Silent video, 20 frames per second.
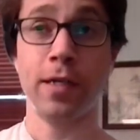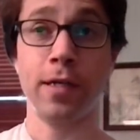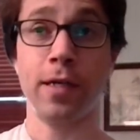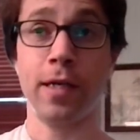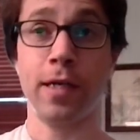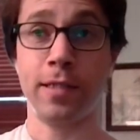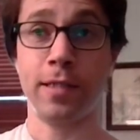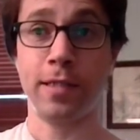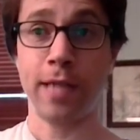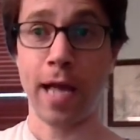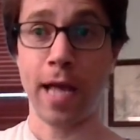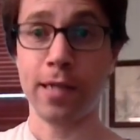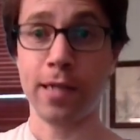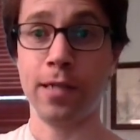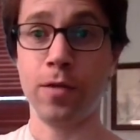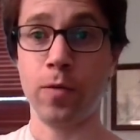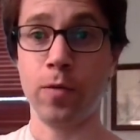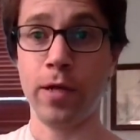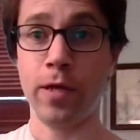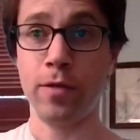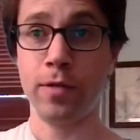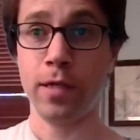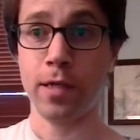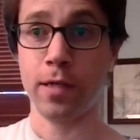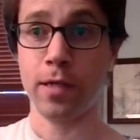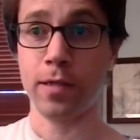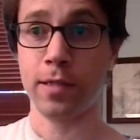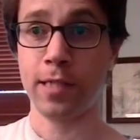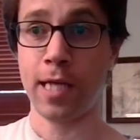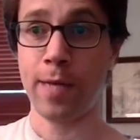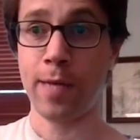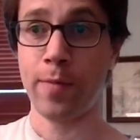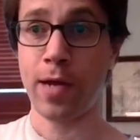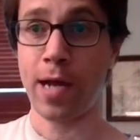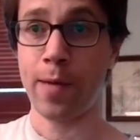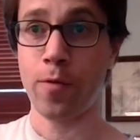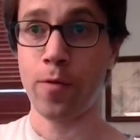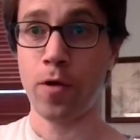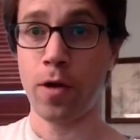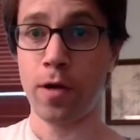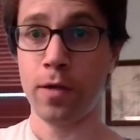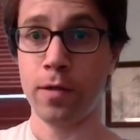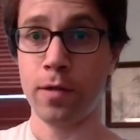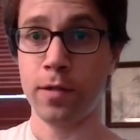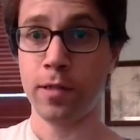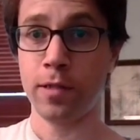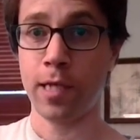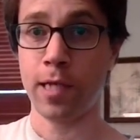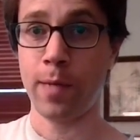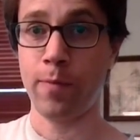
exactly the way you did it. Same hammer on, same